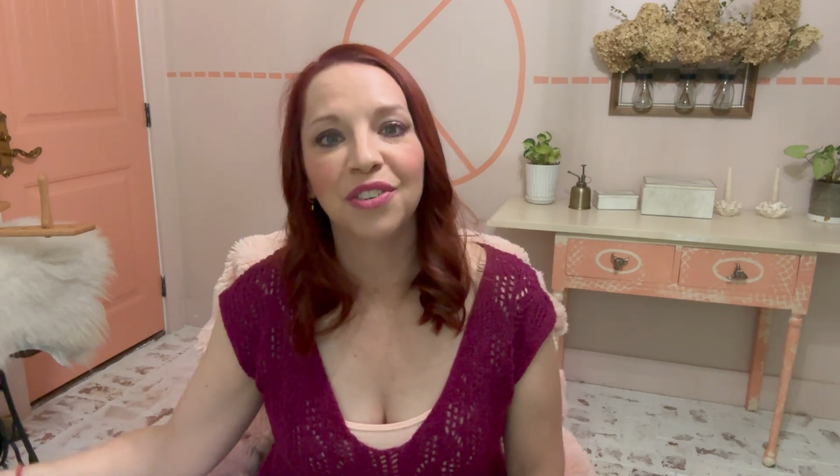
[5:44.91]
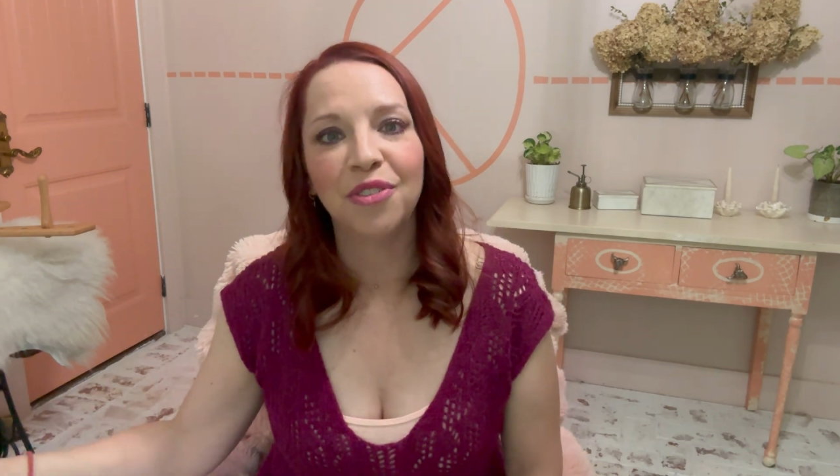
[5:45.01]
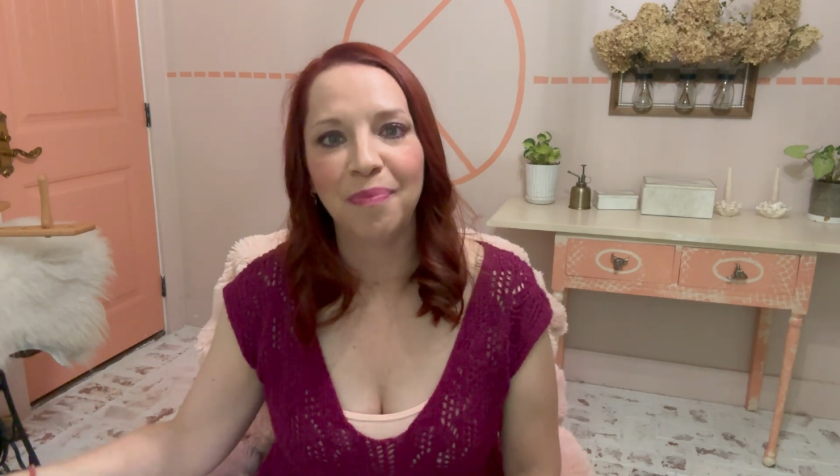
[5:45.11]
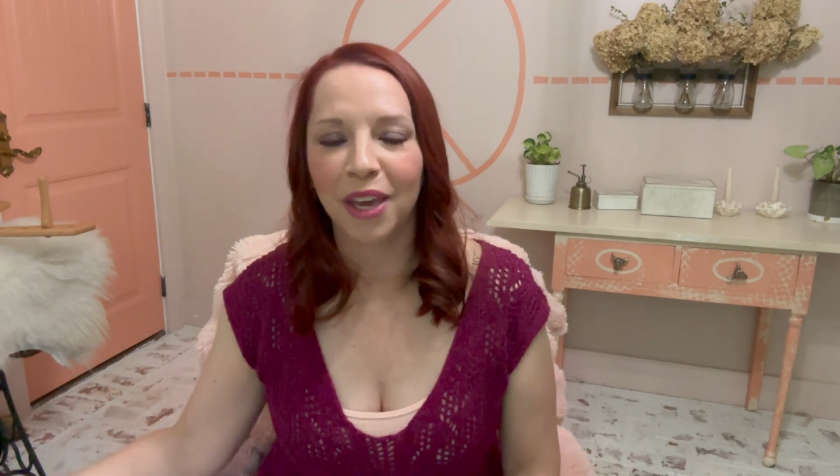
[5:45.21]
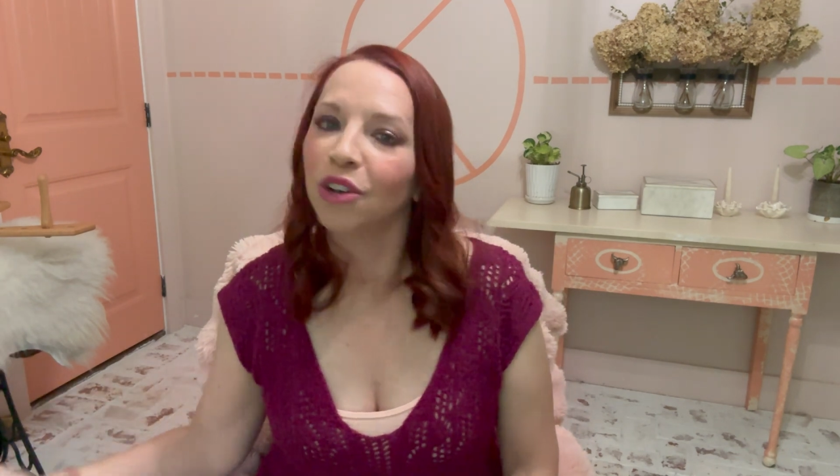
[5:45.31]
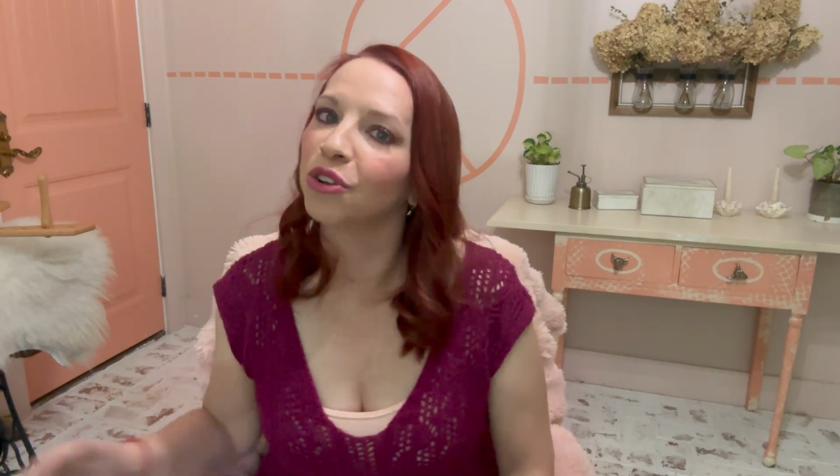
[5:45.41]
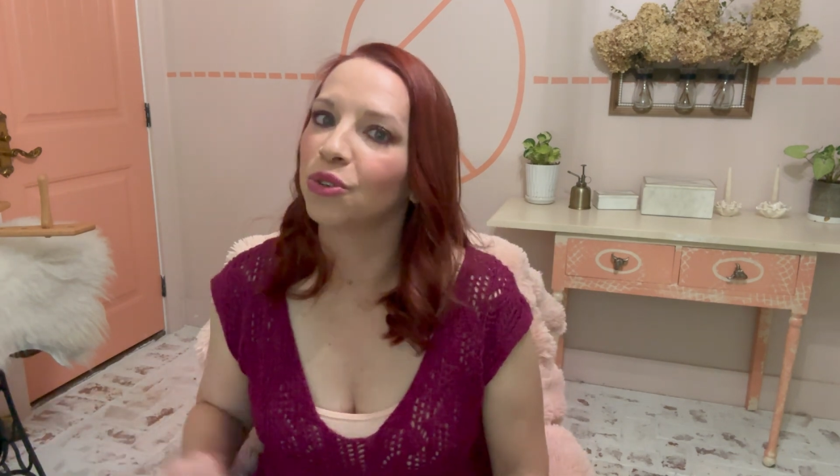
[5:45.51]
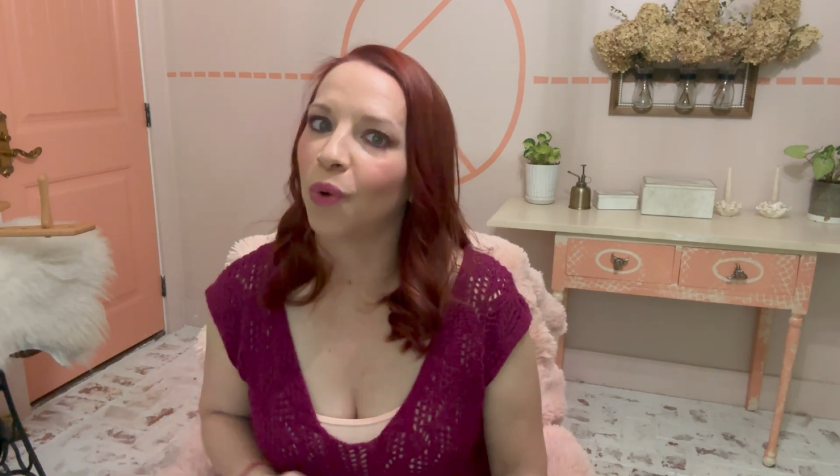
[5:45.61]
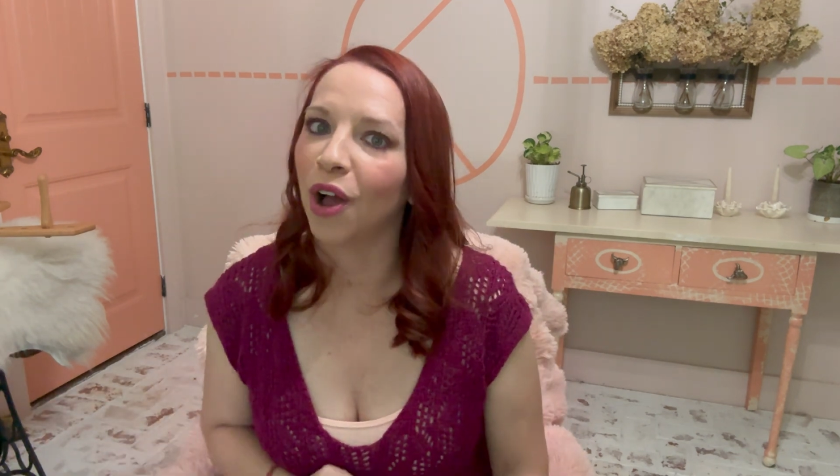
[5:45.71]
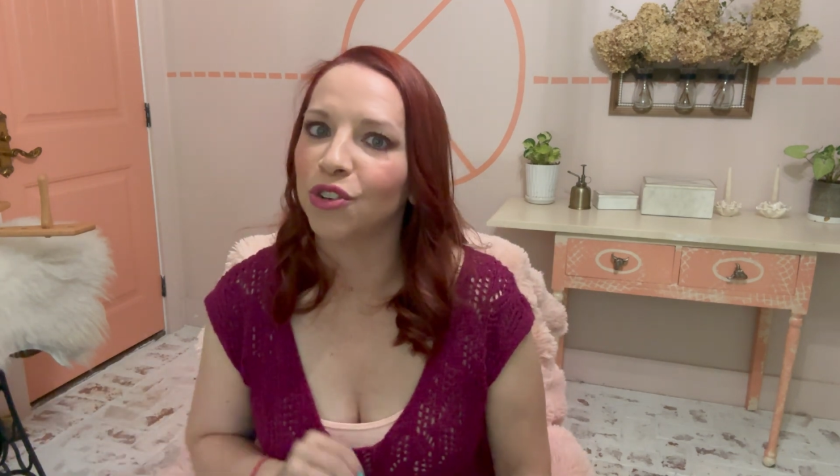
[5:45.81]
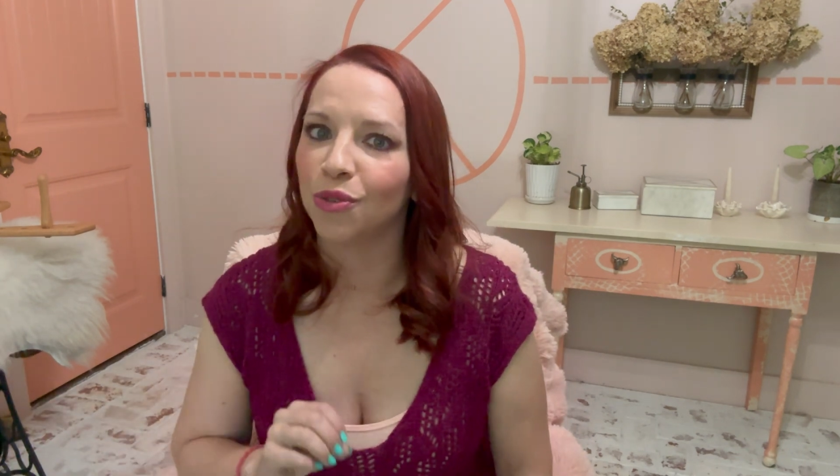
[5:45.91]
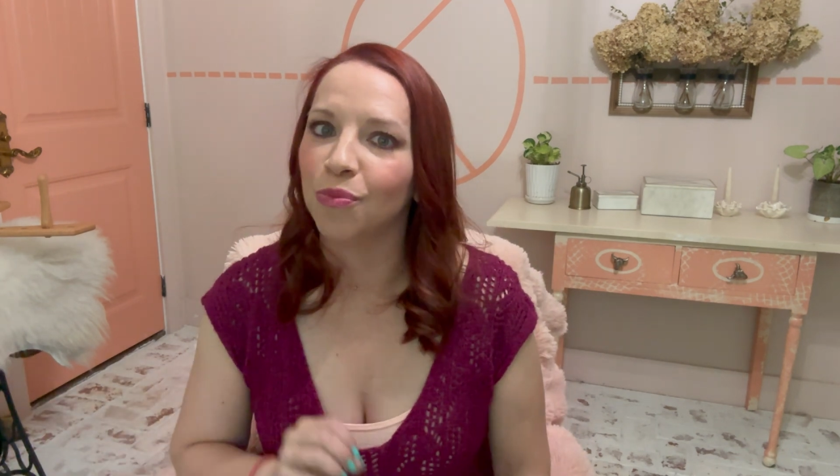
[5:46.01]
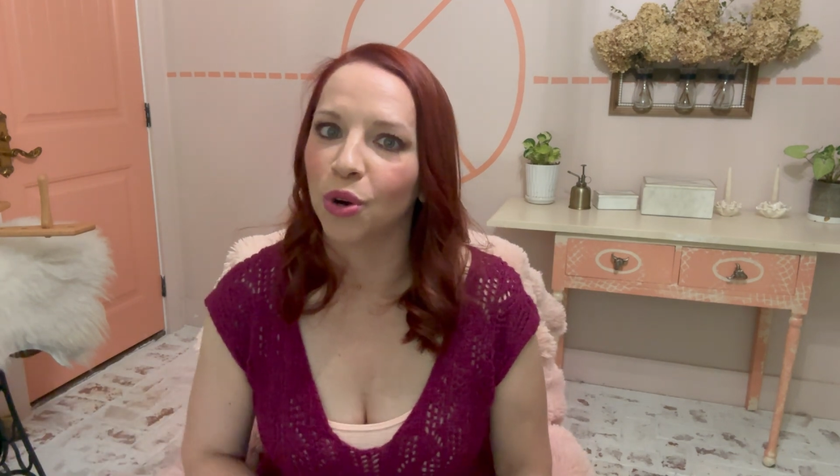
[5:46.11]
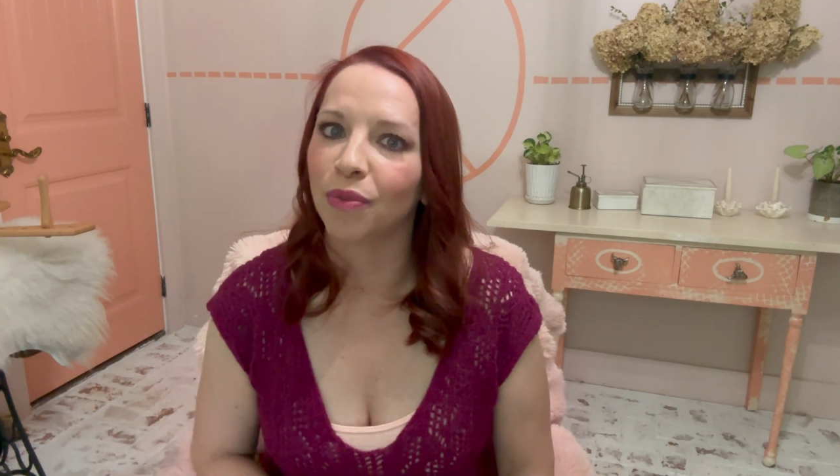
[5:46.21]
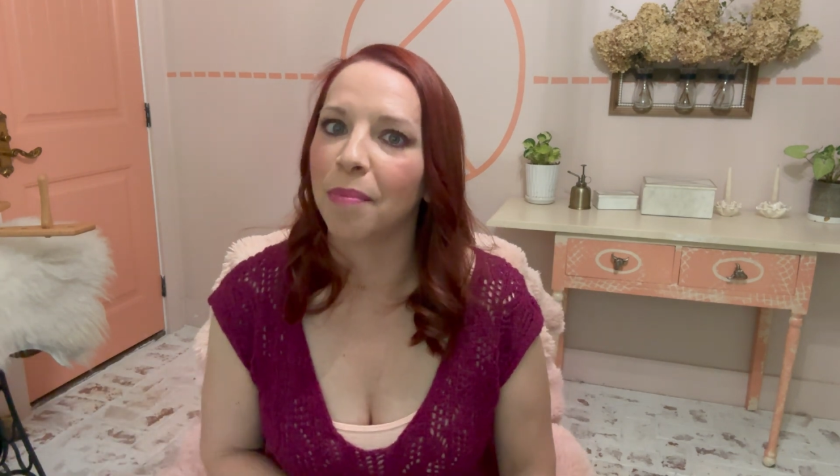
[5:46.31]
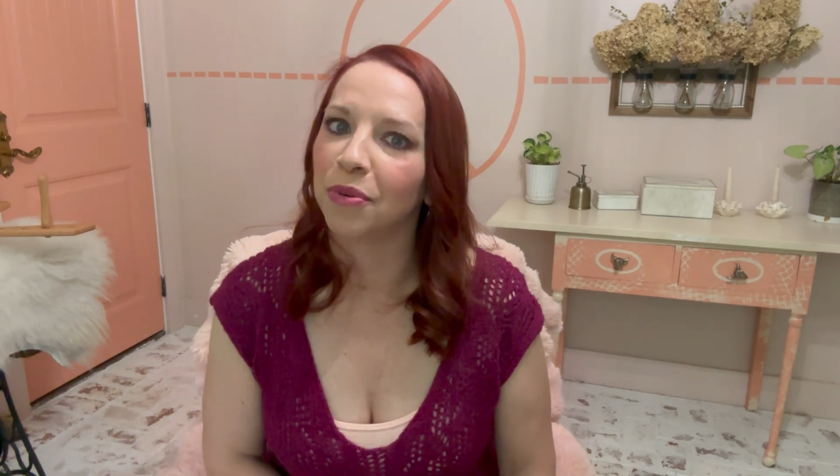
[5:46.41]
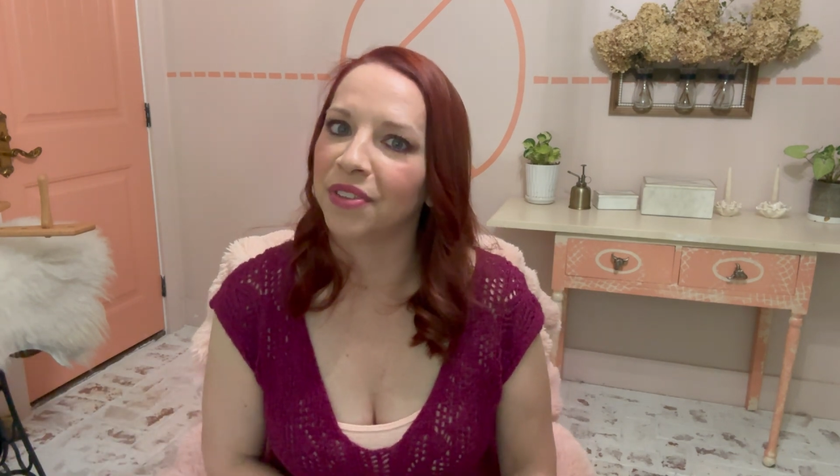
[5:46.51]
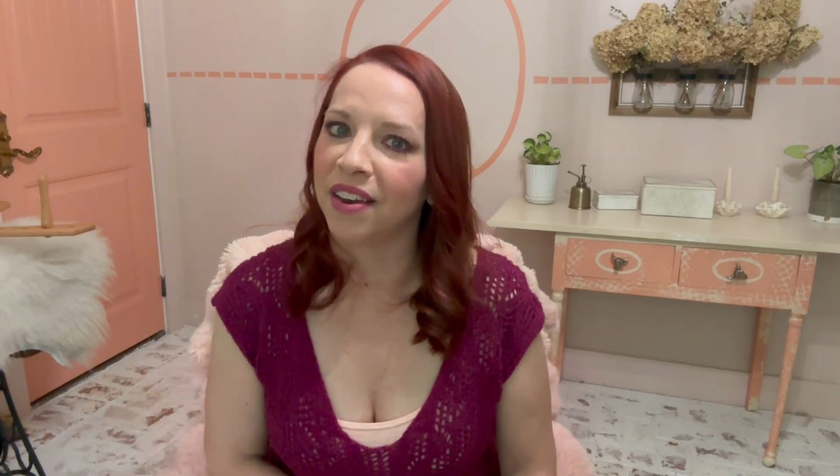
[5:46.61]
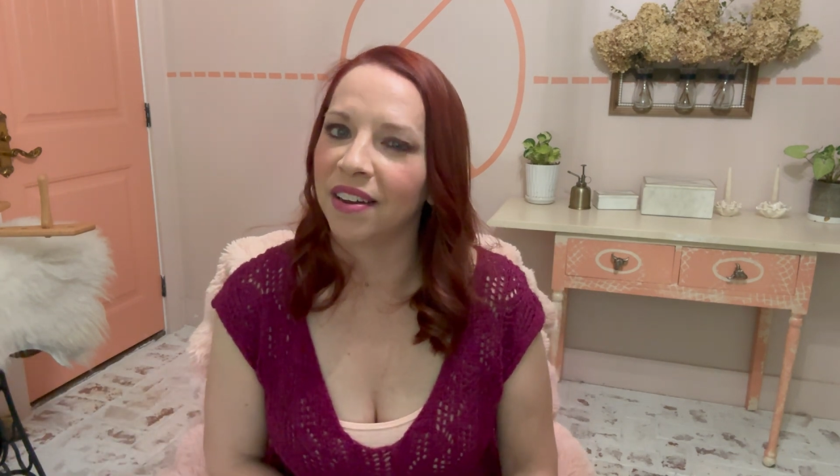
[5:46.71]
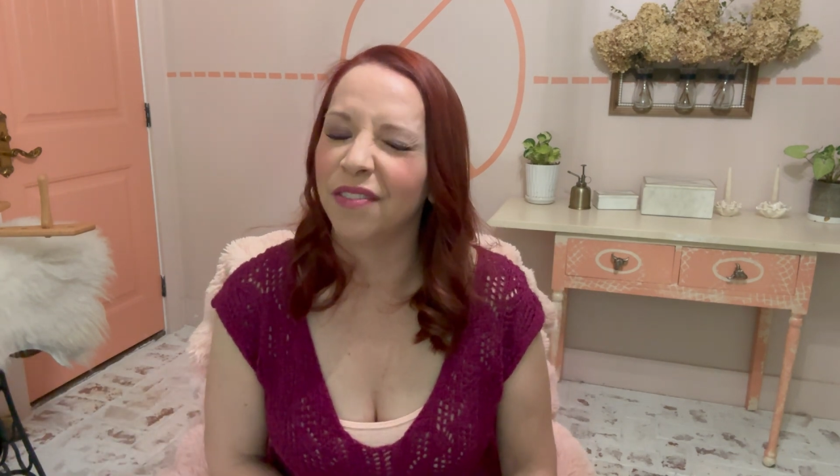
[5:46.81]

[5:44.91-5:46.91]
to make your swatch more representative.